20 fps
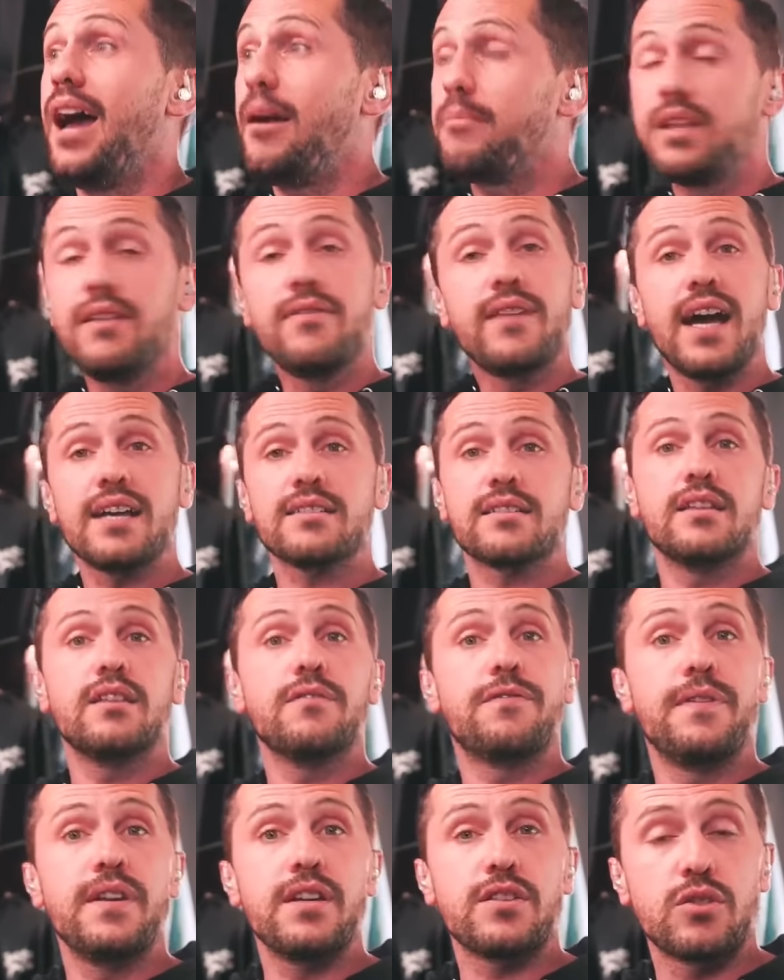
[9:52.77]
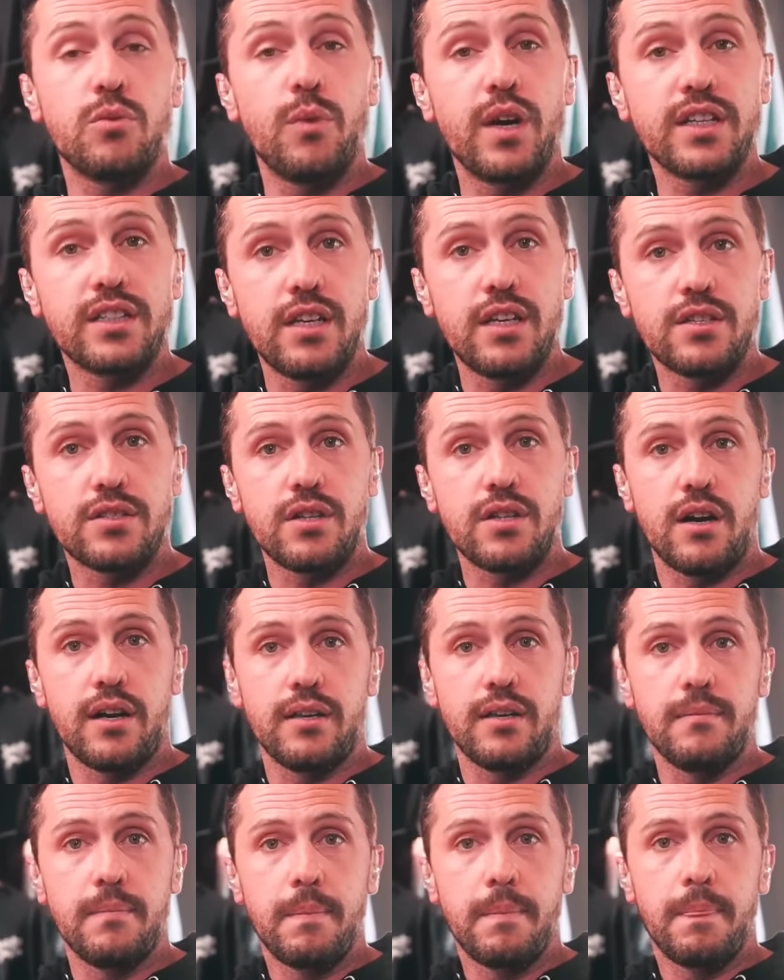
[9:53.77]
I believe God's going to finish the work that he
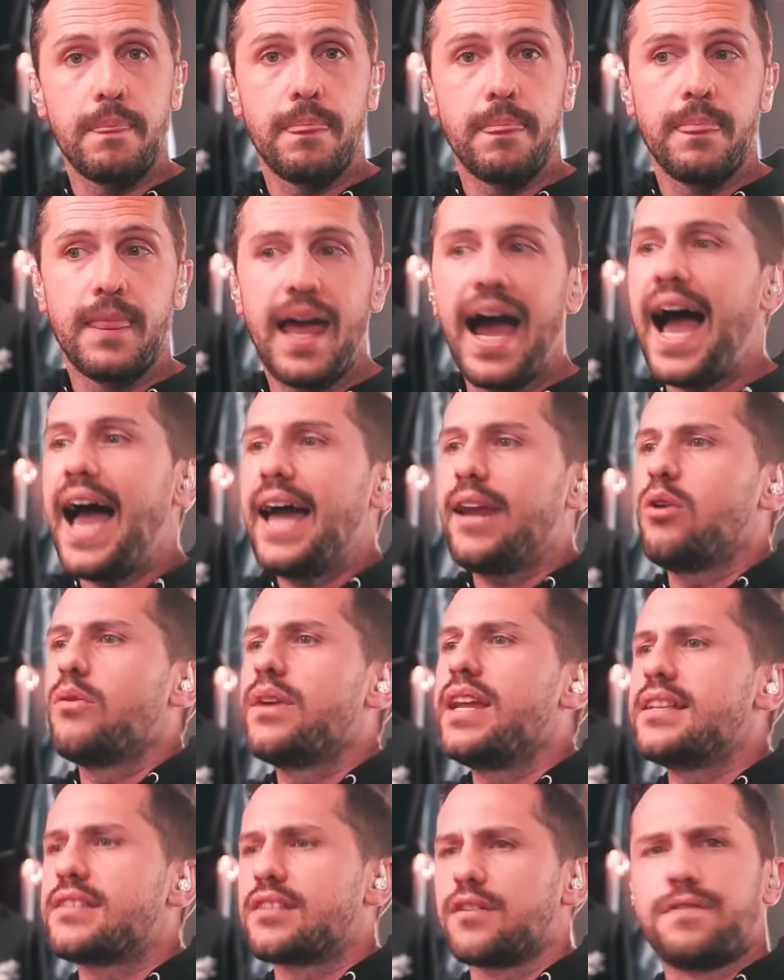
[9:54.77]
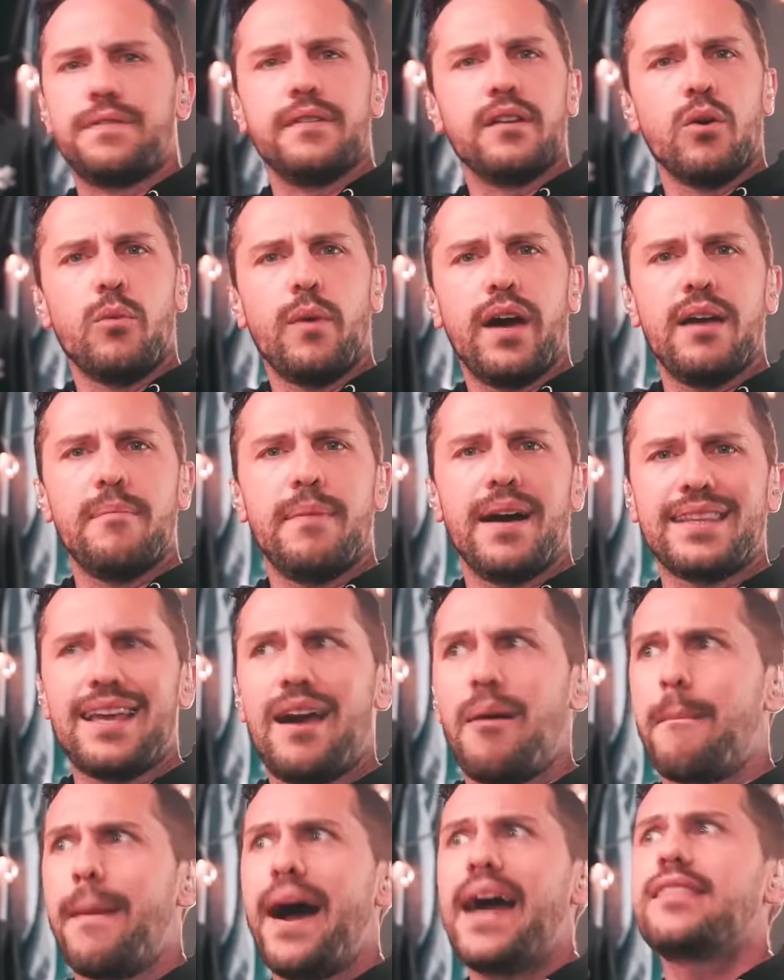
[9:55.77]
started. I don't need to feel away about
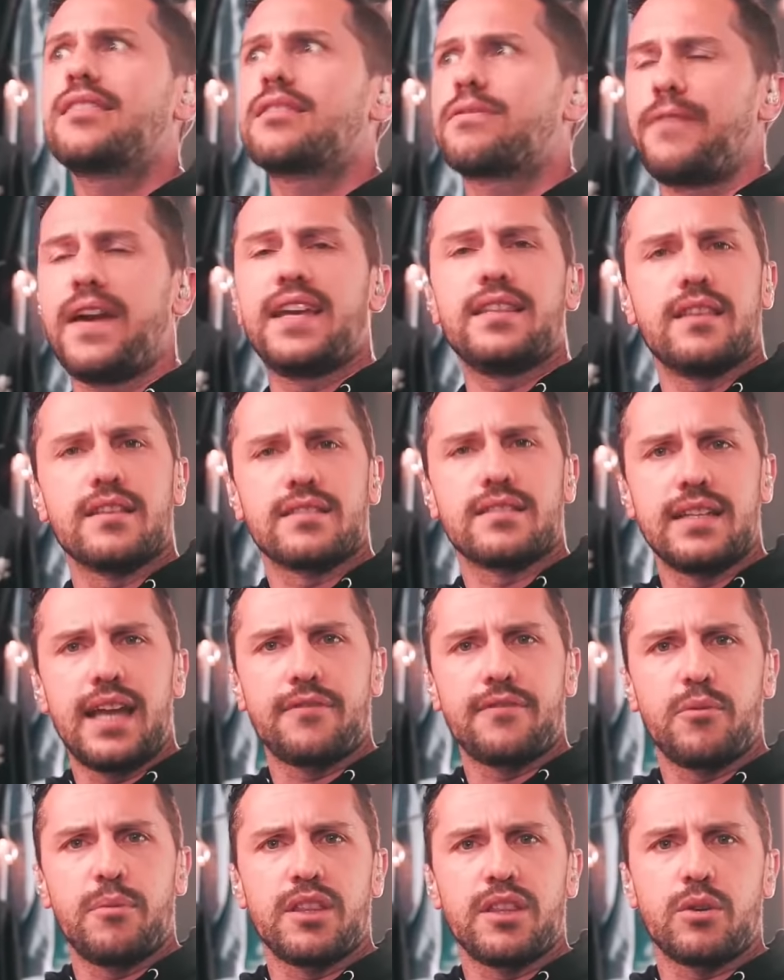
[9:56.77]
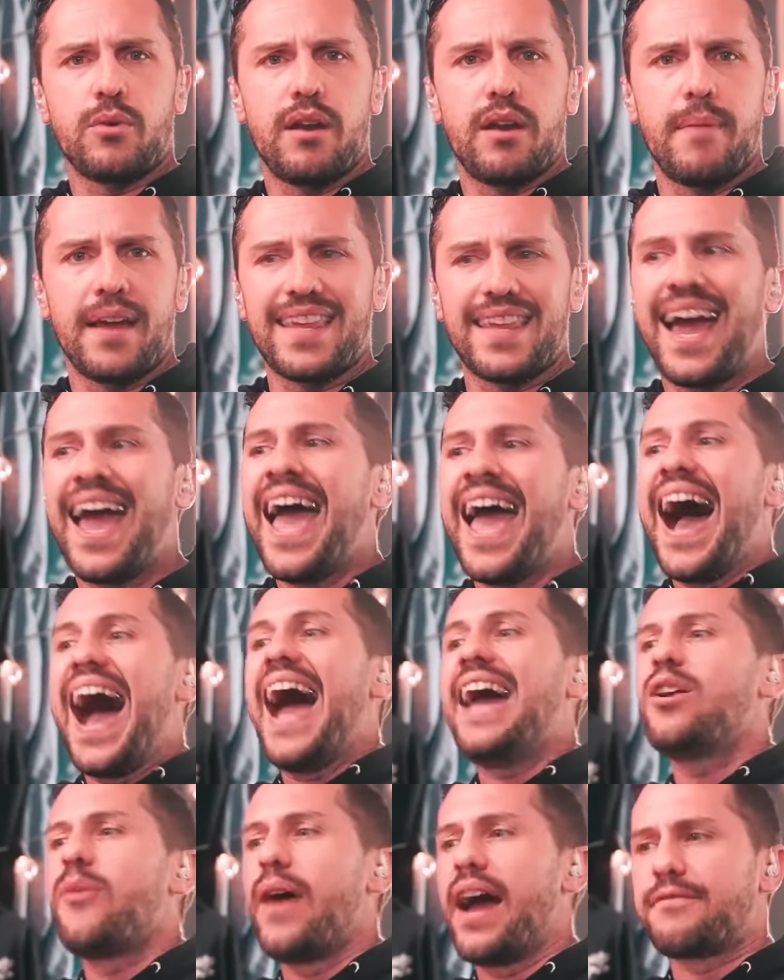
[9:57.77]
that. My faith doesn't have to be threatened about that.
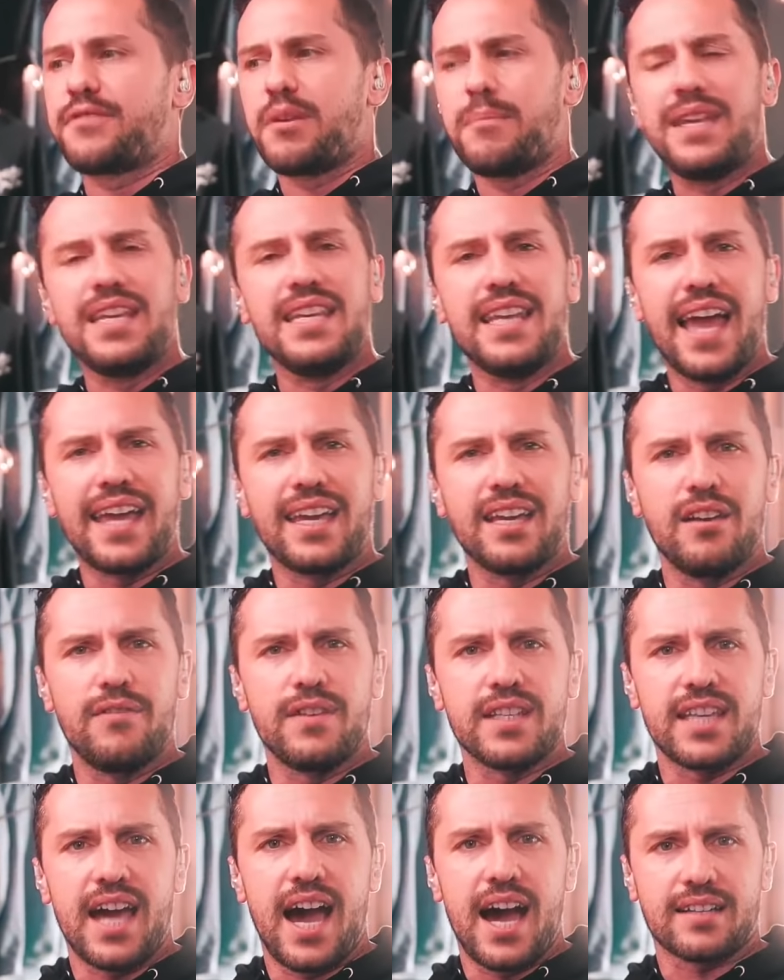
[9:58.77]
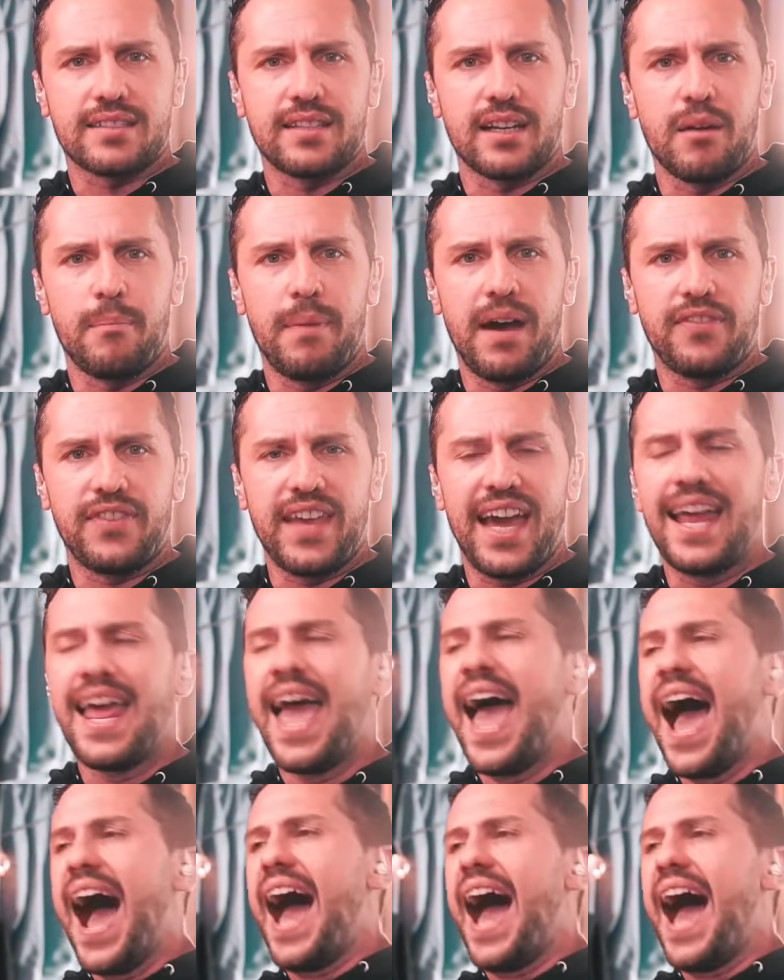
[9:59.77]
I don't have to be negative and toxic about that.